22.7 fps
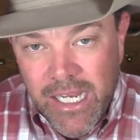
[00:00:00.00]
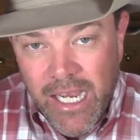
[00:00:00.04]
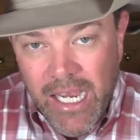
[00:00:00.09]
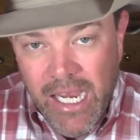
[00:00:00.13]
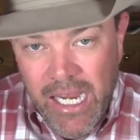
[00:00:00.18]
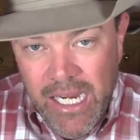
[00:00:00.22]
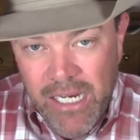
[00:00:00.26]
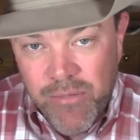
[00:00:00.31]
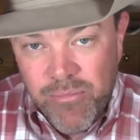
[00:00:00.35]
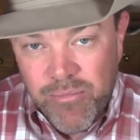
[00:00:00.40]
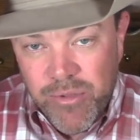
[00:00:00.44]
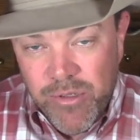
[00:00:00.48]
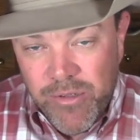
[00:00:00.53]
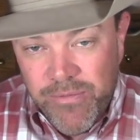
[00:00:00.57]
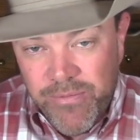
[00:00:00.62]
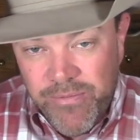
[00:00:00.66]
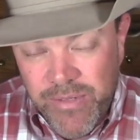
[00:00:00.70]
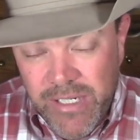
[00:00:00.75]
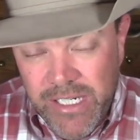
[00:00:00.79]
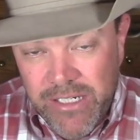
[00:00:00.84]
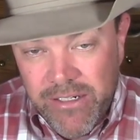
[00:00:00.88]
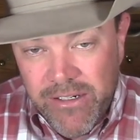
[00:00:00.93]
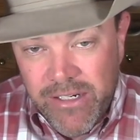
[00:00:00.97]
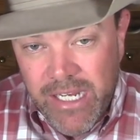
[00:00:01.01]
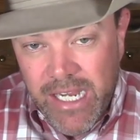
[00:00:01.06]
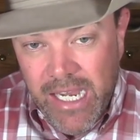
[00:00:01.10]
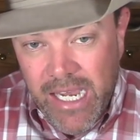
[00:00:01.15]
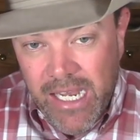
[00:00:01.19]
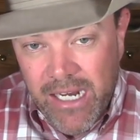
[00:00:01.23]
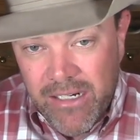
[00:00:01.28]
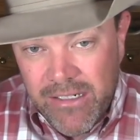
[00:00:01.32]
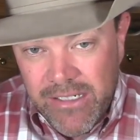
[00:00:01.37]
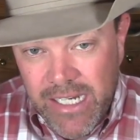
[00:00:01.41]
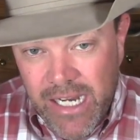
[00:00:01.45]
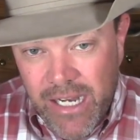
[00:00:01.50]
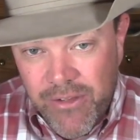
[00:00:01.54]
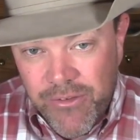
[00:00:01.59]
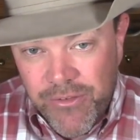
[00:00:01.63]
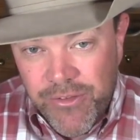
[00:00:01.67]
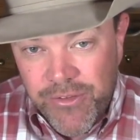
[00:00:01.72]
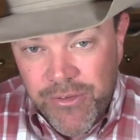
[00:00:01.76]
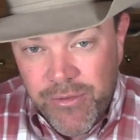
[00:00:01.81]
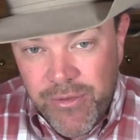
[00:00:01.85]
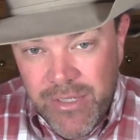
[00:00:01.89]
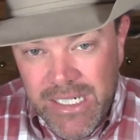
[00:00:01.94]
April feeder cattle down
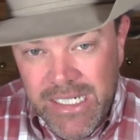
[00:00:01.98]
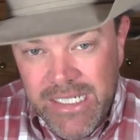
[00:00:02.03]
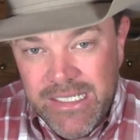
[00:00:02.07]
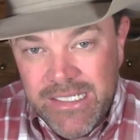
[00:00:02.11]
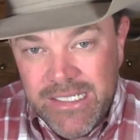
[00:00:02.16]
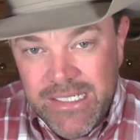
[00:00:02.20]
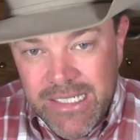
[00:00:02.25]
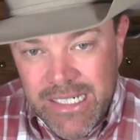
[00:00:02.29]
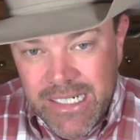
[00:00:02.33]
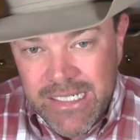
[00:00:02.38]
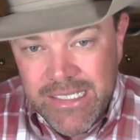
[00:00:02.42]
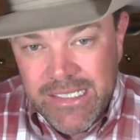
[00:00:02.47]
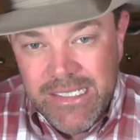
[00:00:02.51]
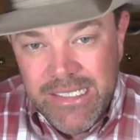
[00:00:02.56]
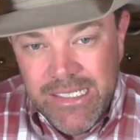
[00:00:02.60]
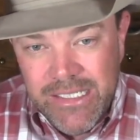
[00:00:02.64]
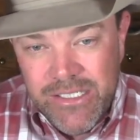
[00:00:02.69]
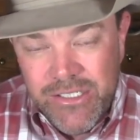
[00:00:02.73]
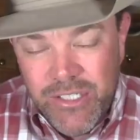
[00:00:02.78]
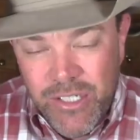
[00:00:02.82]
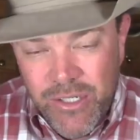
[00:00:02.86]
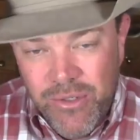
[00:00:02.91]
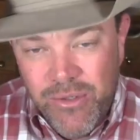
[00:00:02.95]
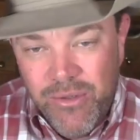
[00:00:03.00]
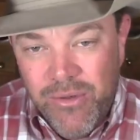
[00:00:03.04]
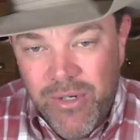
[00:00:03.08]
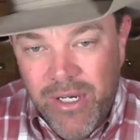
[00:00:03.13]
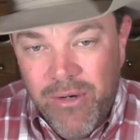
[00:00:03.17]
362